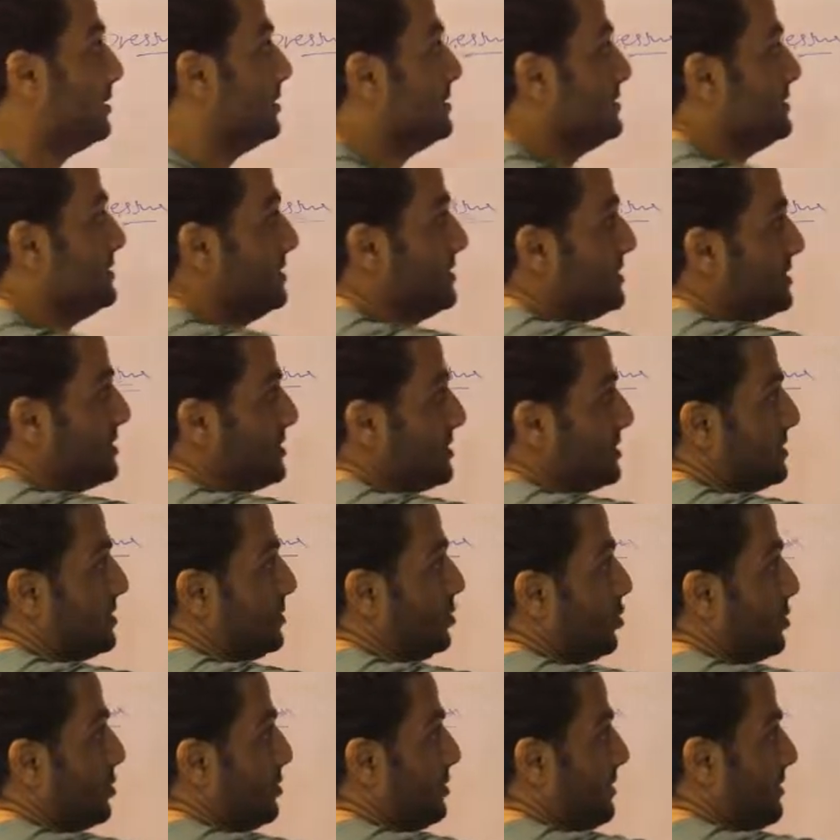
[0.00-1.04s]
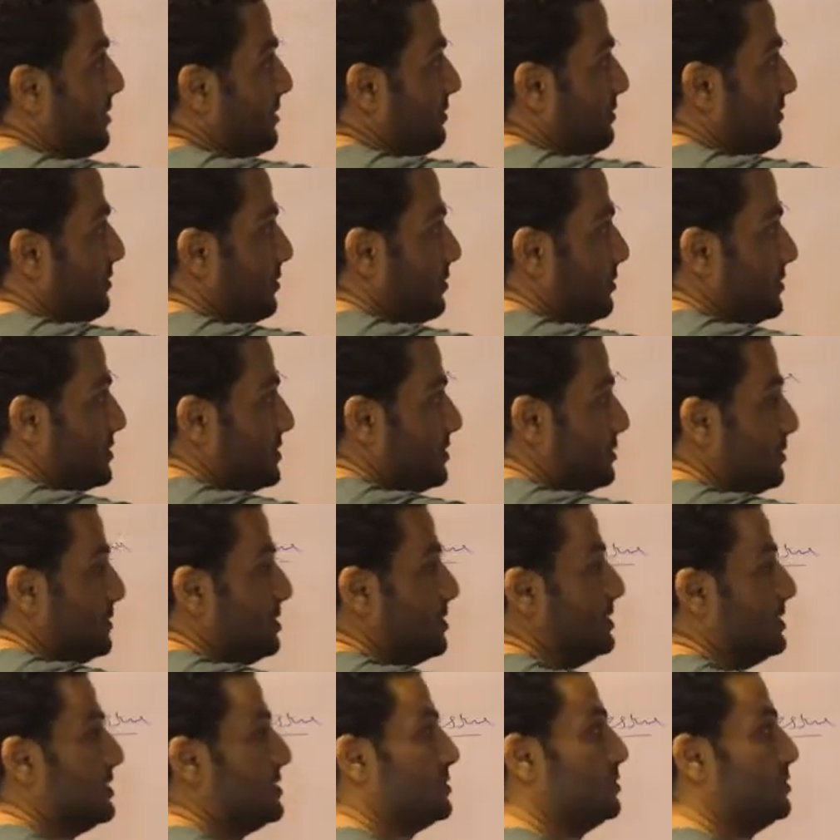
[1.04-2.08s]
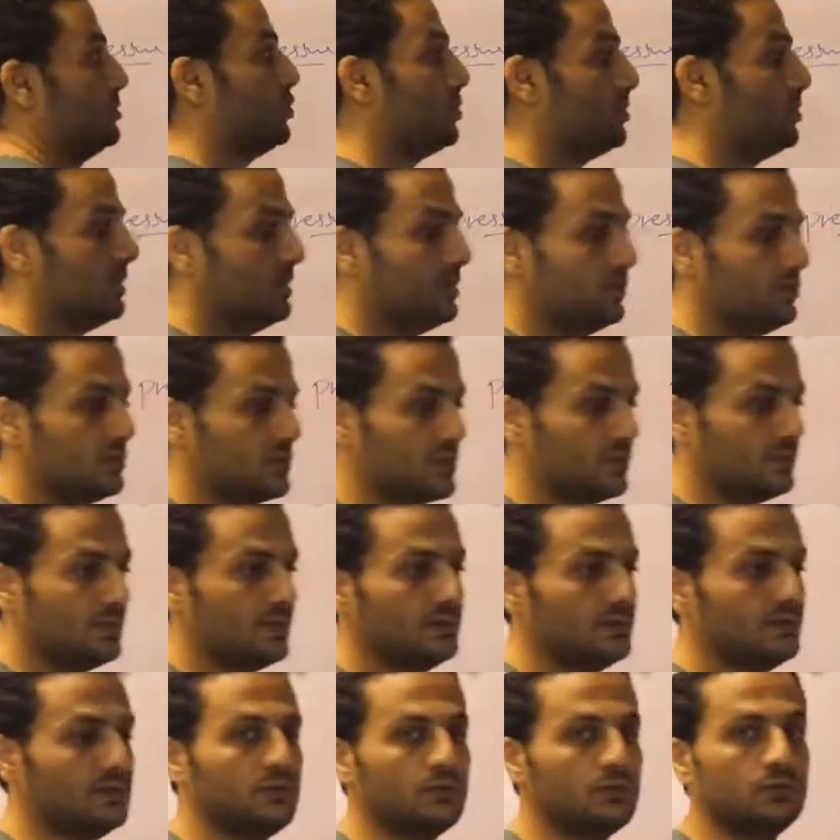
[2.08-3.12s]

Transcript: This normal force, which is normal to the body,